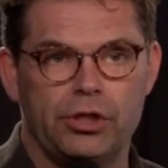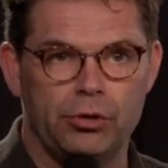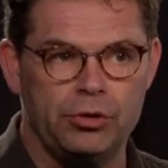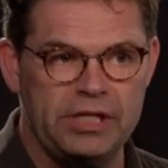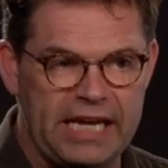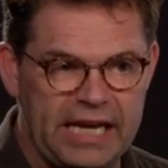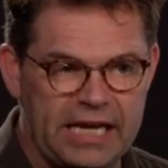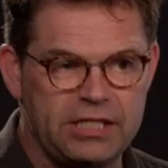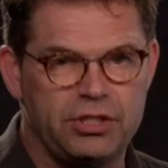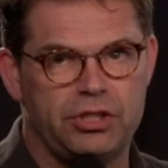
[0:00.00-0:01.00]
You
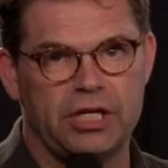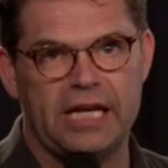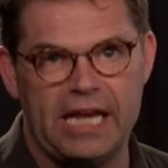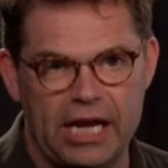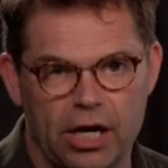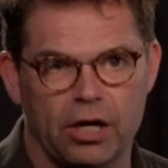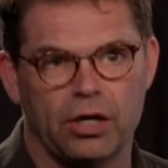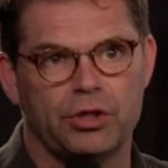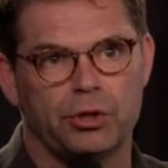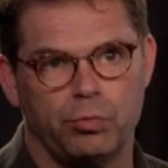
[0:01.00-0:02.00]
need to
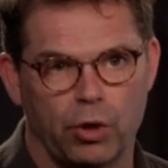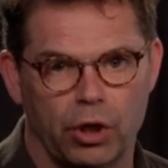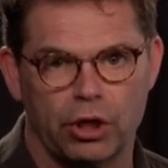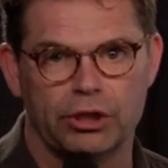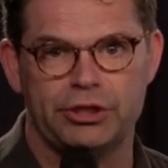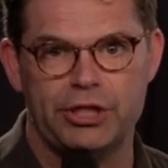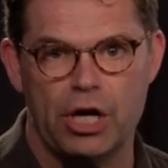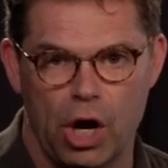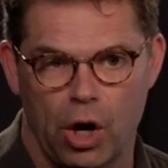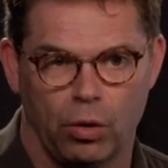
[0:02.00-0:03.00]
hear the word
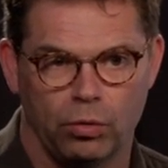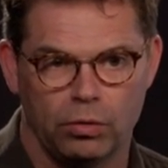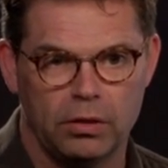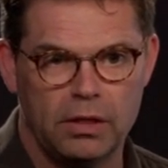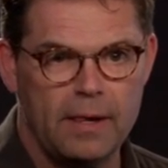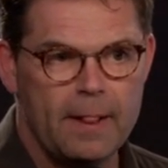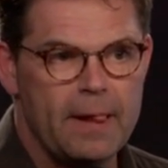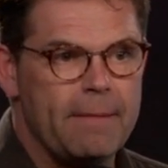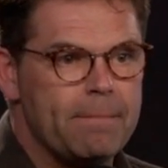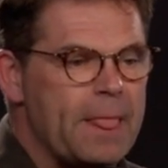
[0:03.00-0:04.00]
no.
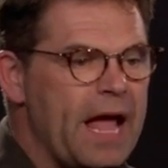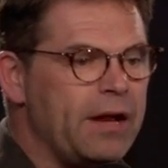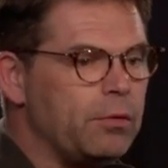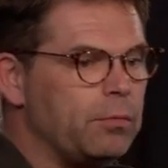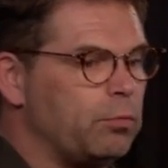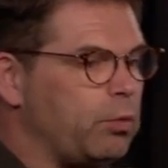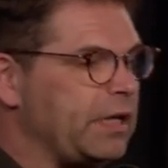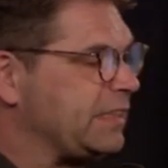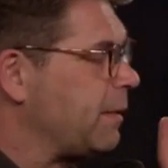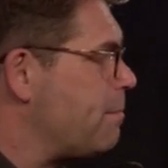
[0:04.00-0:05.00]
And
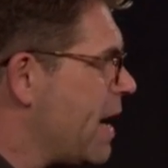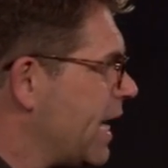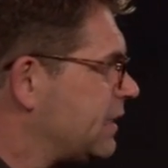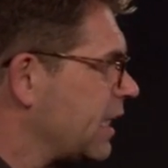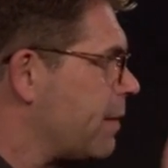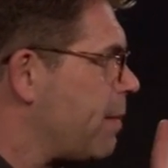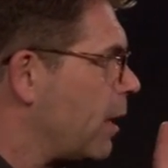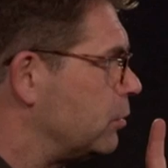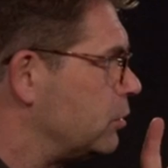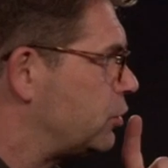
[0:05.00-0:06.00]
what is amazing
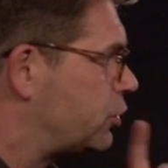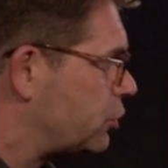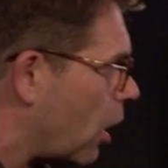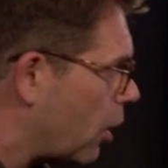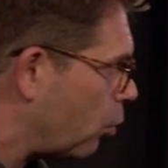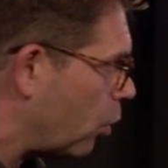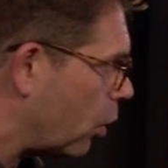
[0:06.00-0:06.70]
about Star